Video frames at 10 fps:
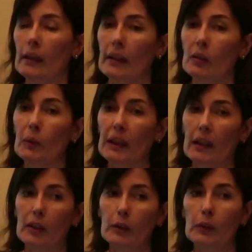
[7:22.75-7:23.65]
that we
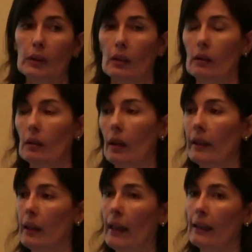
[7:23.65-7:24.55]
can use
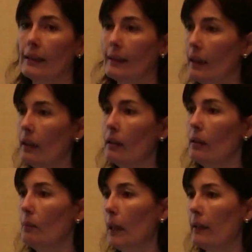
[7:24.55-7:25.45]
like
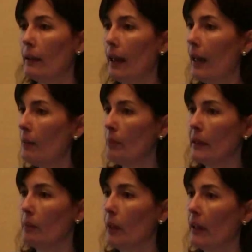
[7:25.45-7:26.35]
Excel, MATLAB,
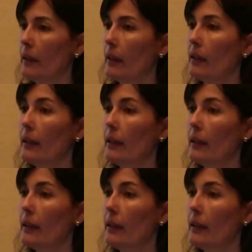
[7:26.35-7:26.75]
Mathematica,